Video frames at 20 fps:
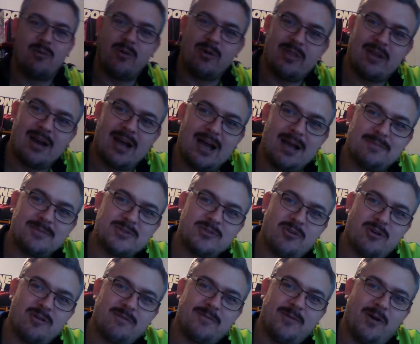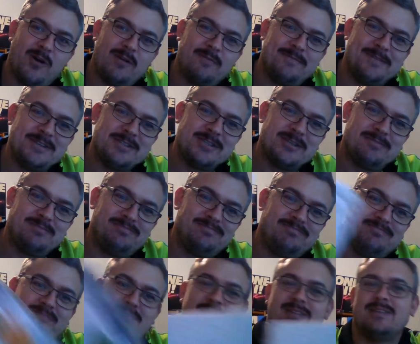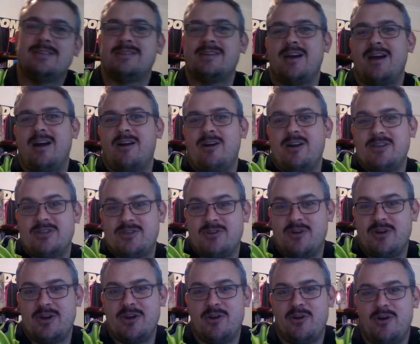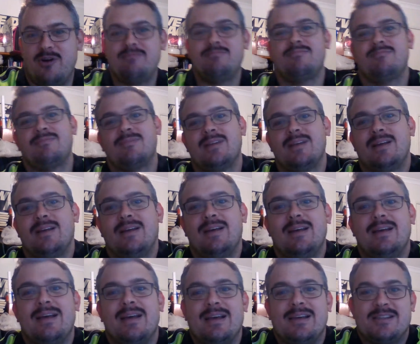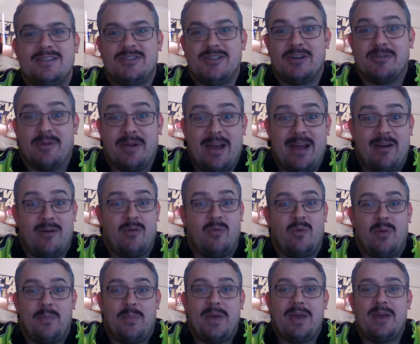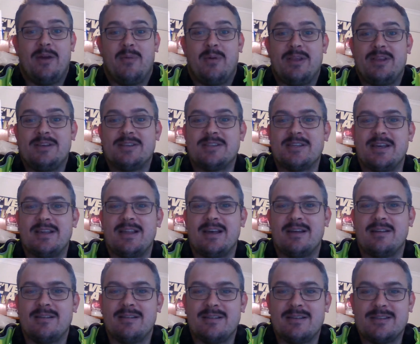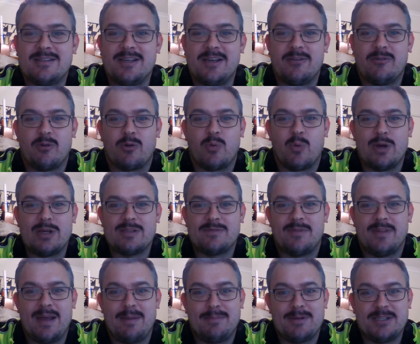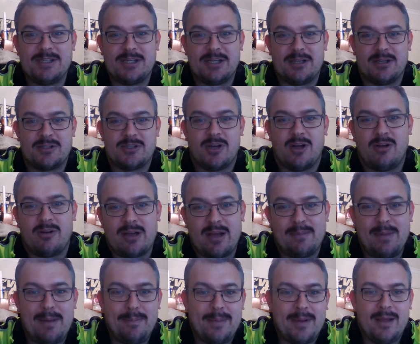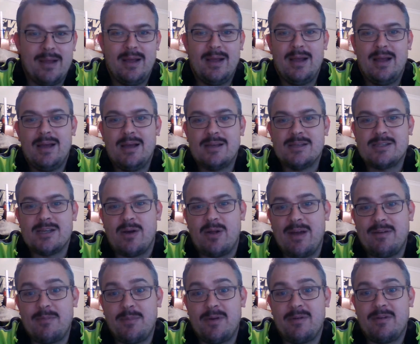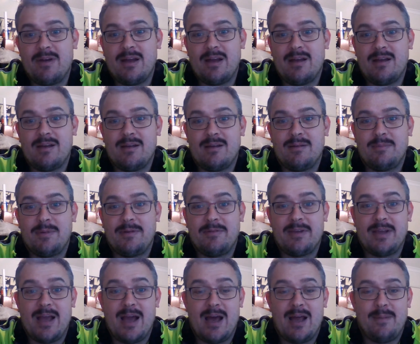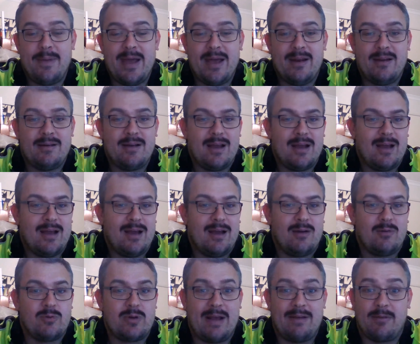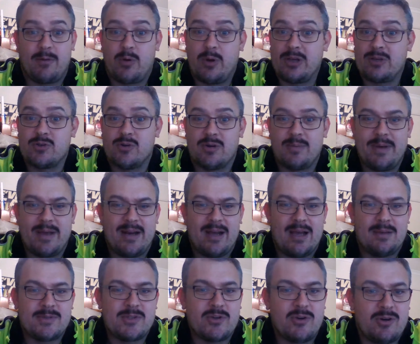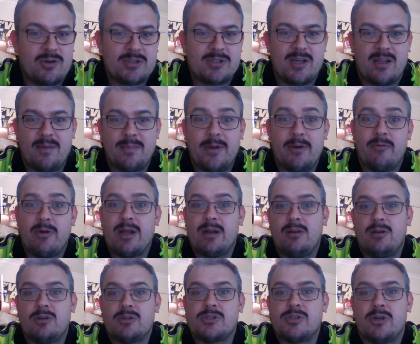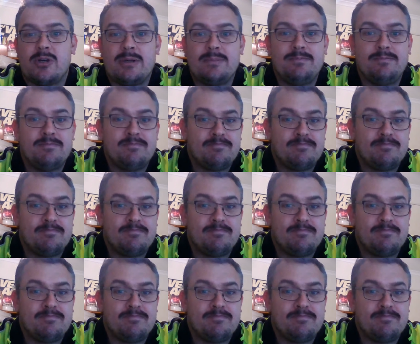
with an Armstrong fine fissured. So RH99 is generally how it will appear when you see a request for that particular tile come up. So I'll have a bit of a yarn about it. We'll have a quick talk about Armstrong. So they've been around a long time.